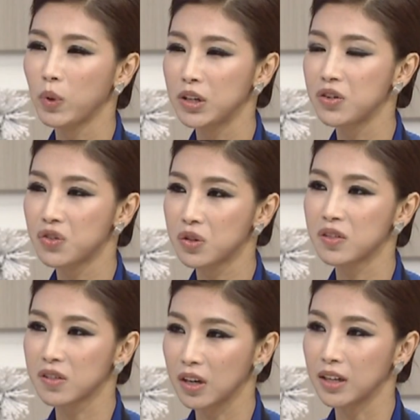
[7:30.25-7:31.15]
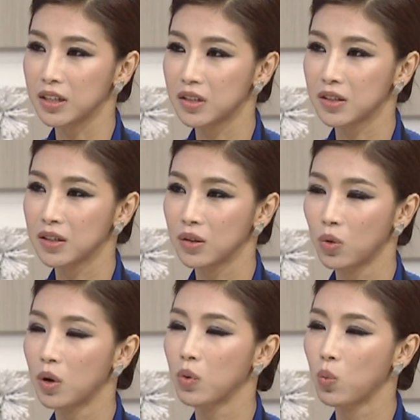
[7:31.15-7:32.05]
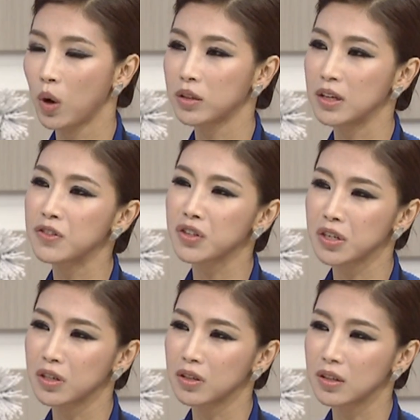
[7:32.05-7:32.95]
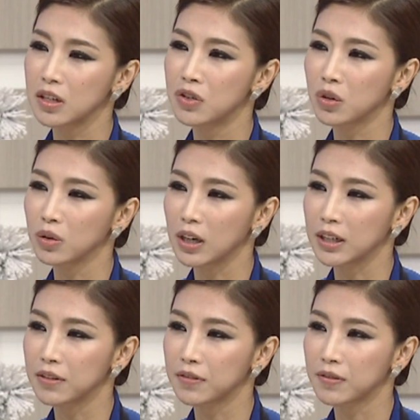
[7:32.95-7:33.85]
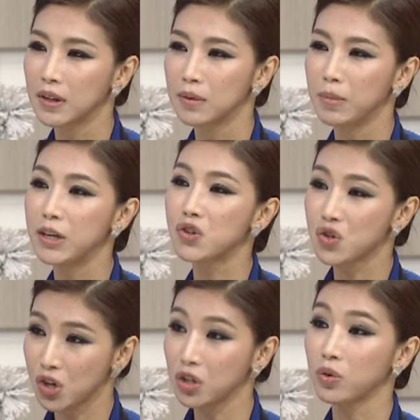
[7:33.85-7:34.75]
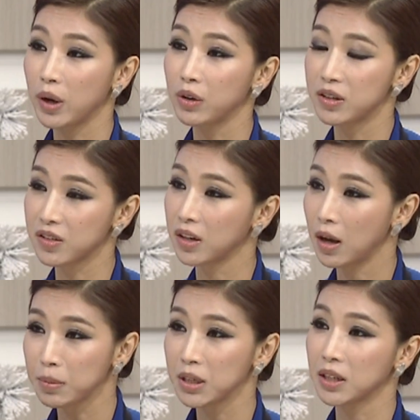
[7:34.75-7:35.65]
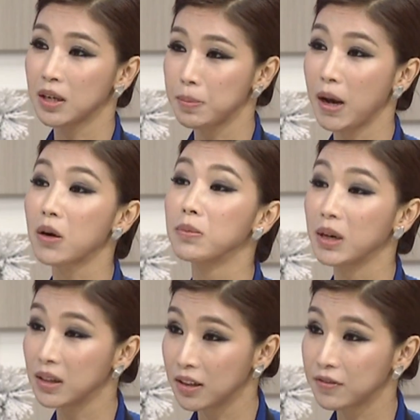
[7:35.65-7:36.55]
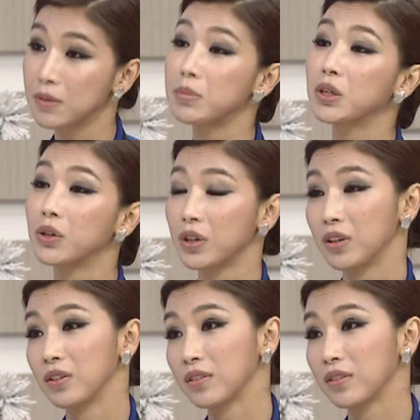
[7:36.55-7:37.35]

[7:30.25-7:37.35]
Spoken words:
when did you decide, or what incident in your life made you turn around and say, I'm going to get back on my life and be good?